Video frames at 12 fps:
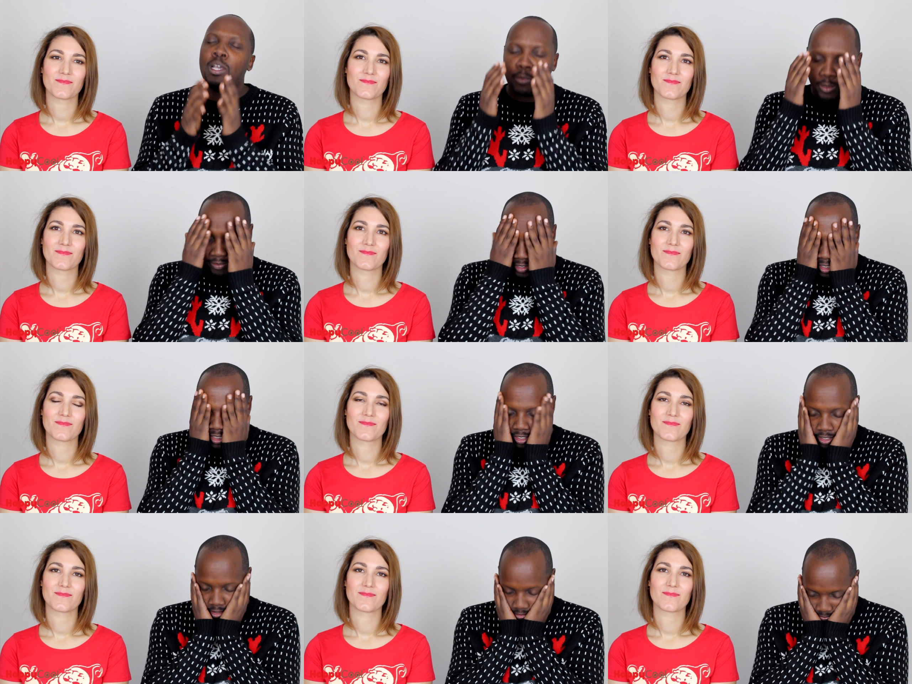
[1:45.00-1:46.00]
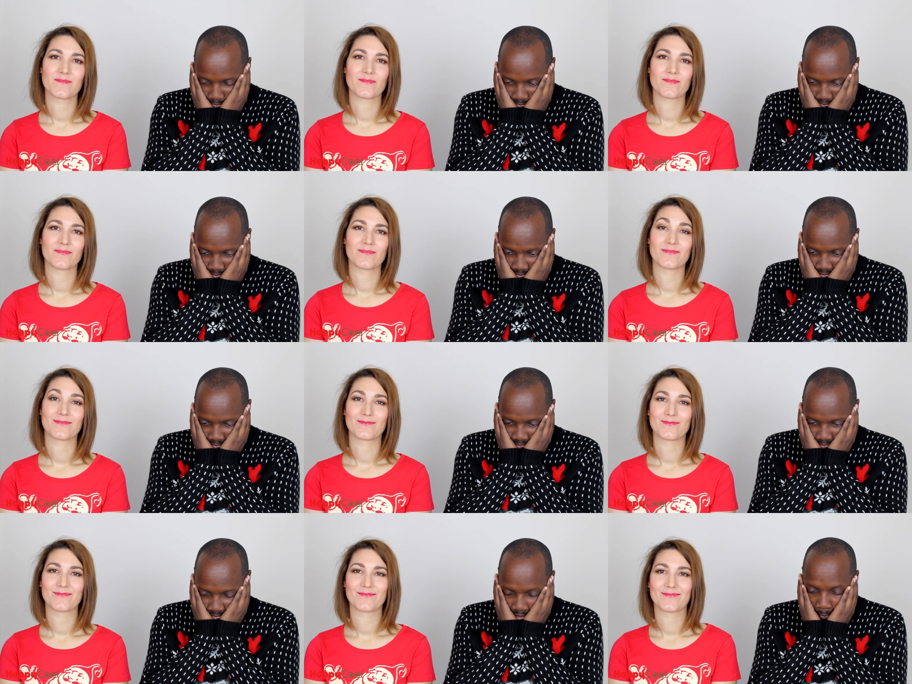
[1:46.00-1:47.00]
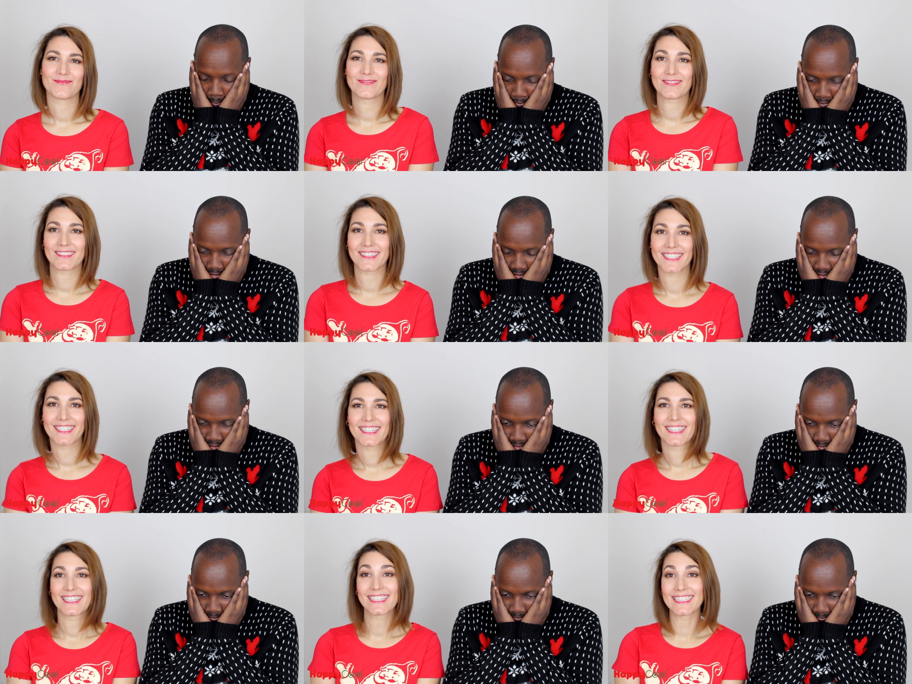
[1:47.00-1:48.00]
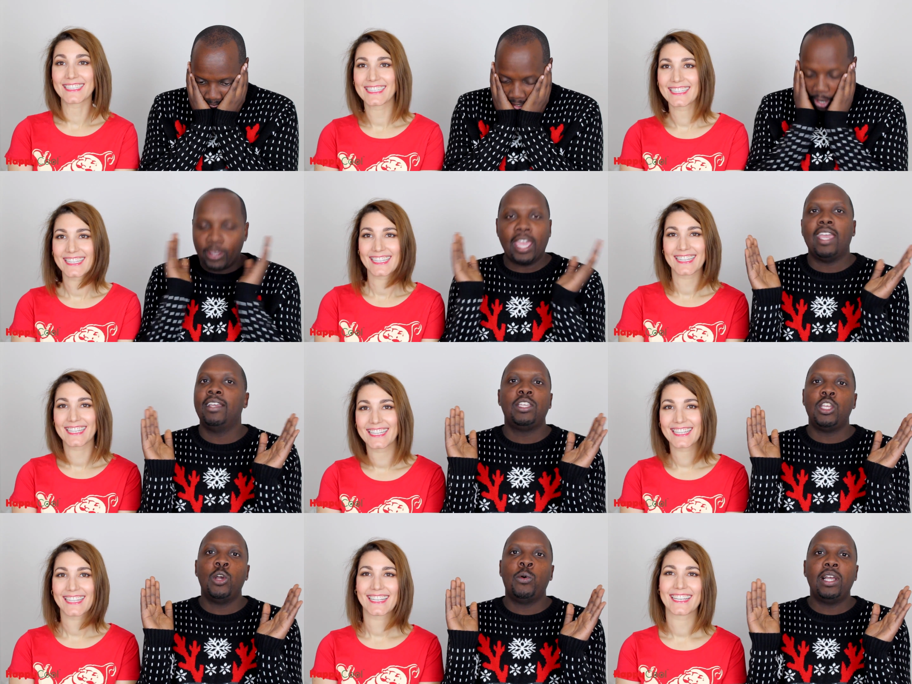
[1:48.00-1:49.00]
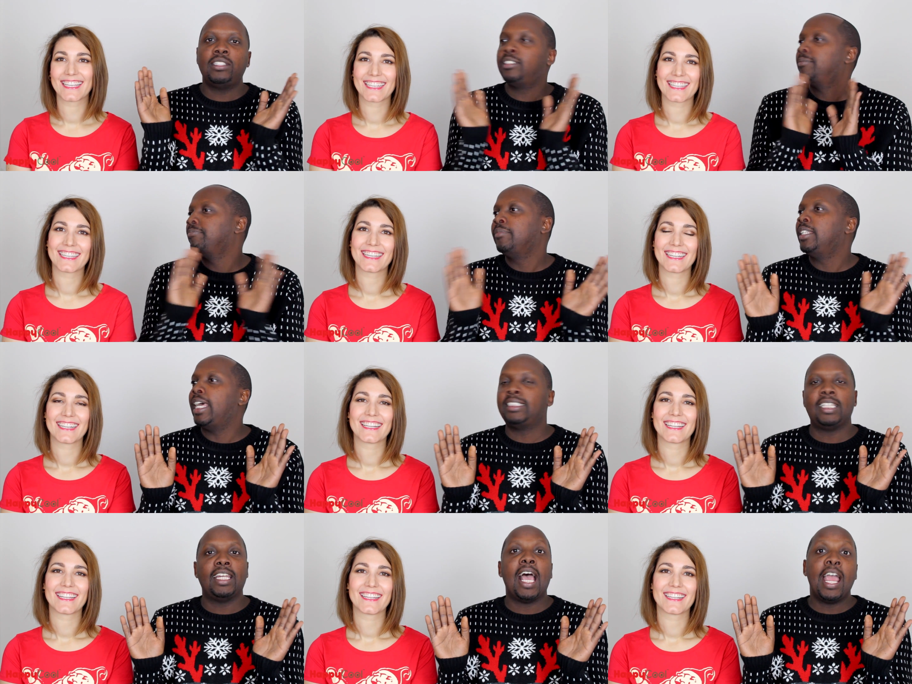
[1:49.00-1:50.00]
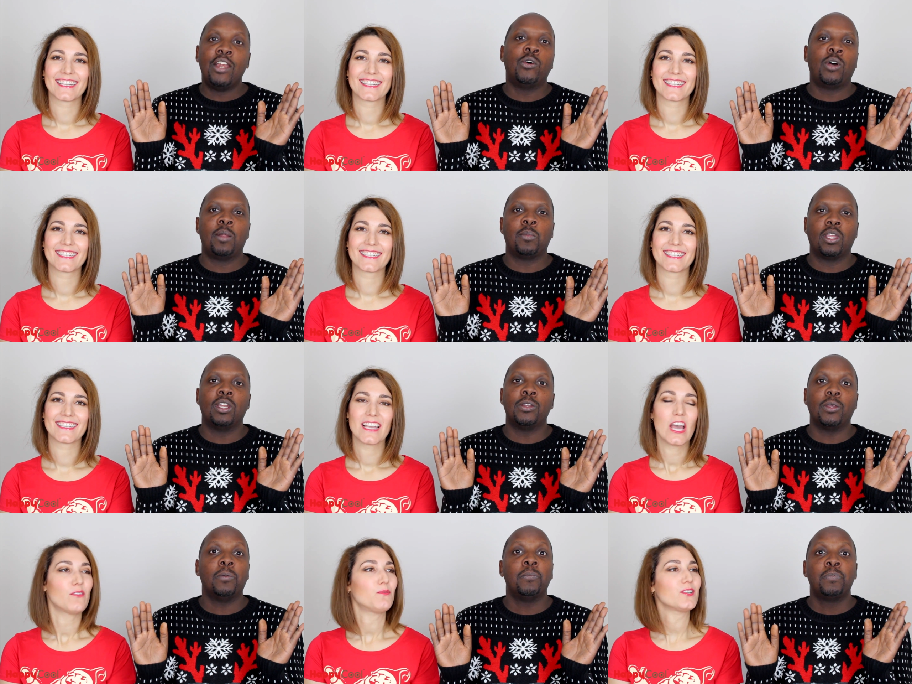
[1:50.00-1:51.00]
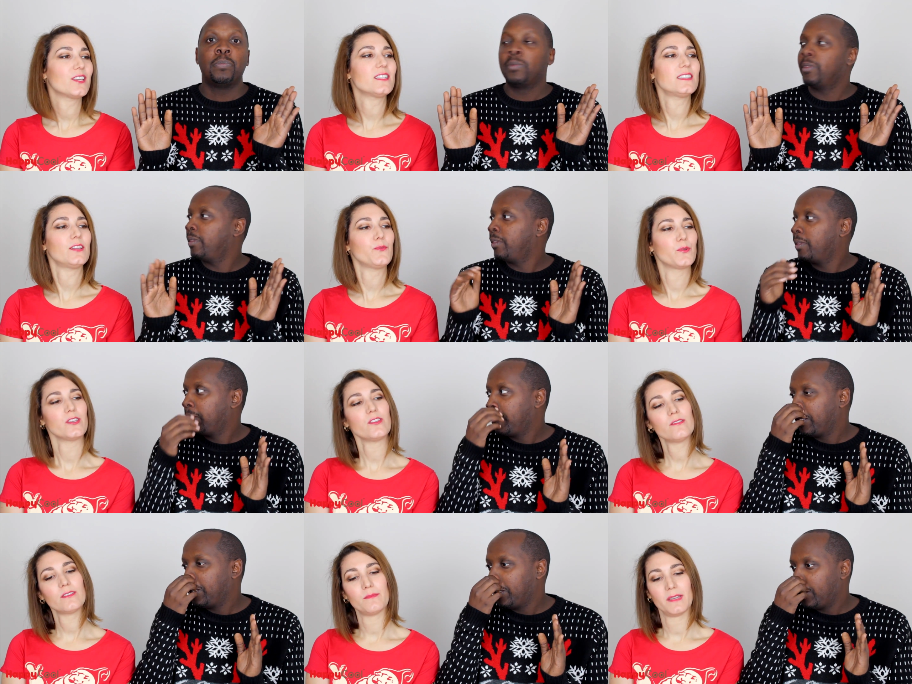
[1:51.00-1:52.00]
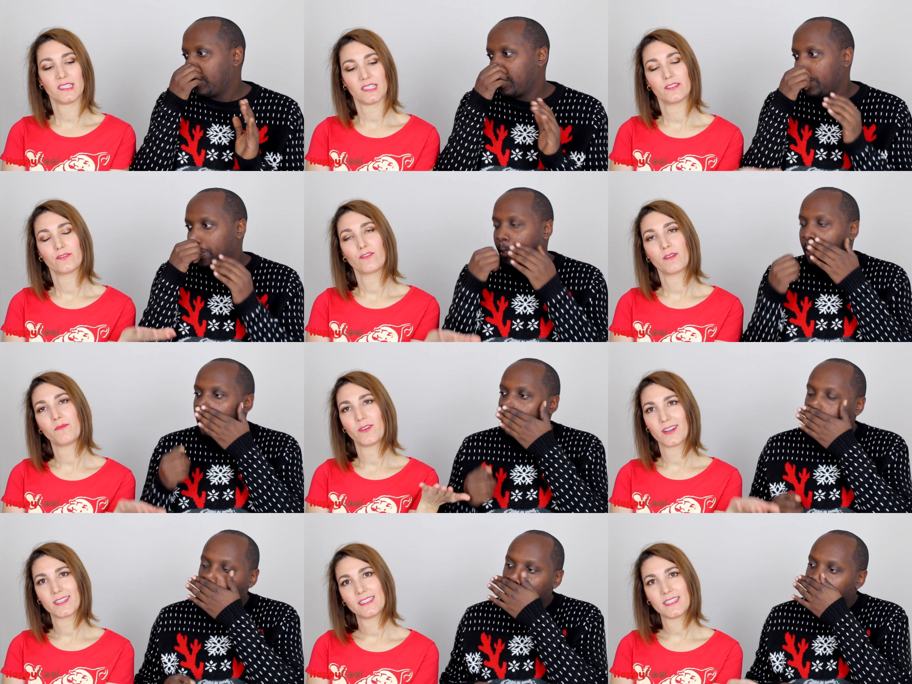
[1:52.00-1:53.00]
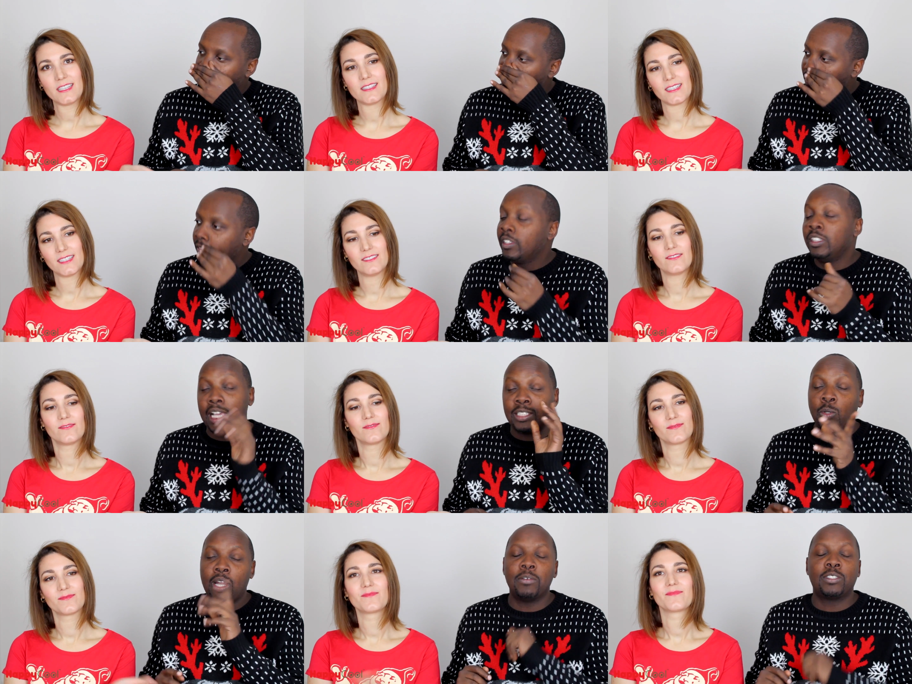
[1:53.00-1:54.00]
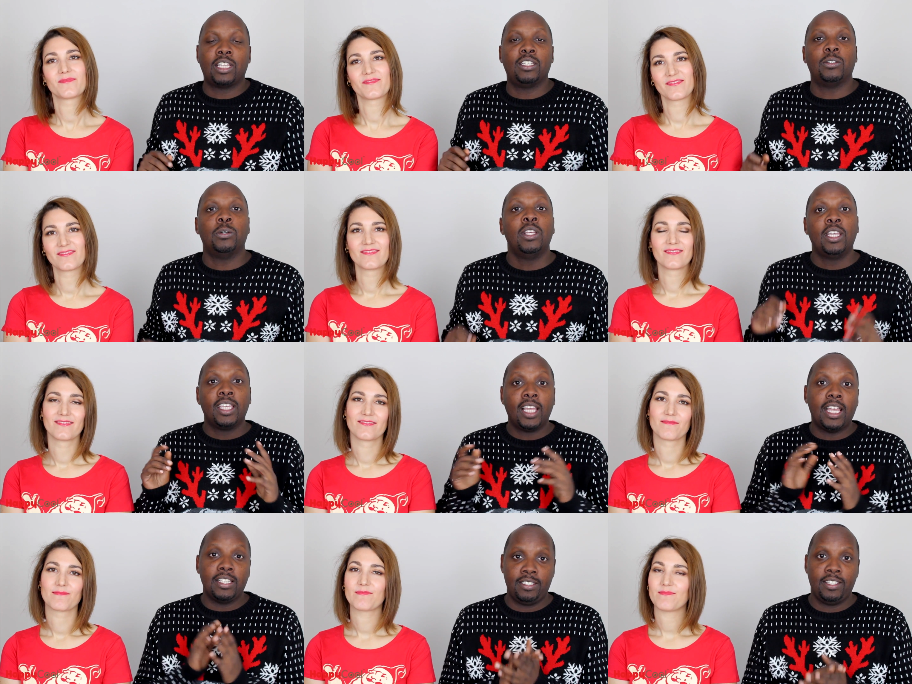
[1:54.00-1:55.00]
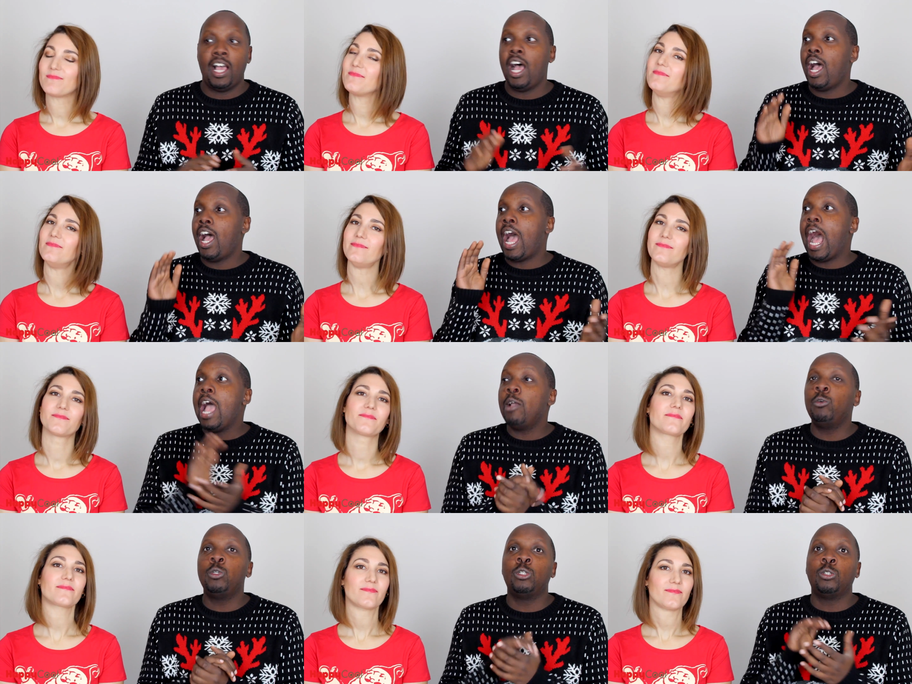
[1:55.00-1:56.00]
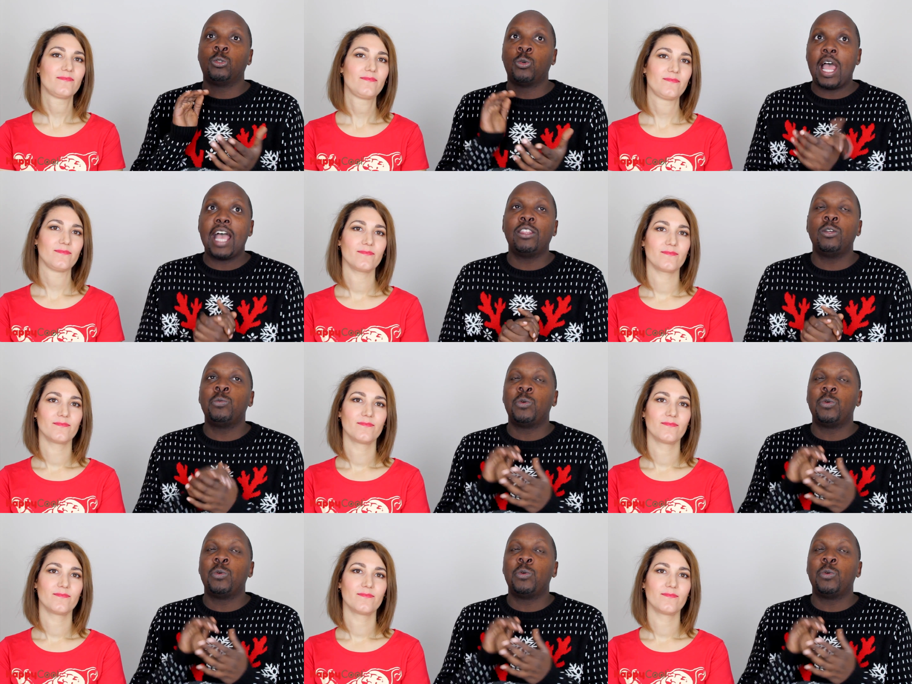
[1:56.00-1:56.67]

Speaker 1: now I'm conflicted. I'm conflicted. Okay, you know what? That's it. I know what I'm gonna do.
Speaker 2: Well, you can still renew The Mentalist for one more season.
Speaker 1: That's what I was gonna do. Guys, I would rather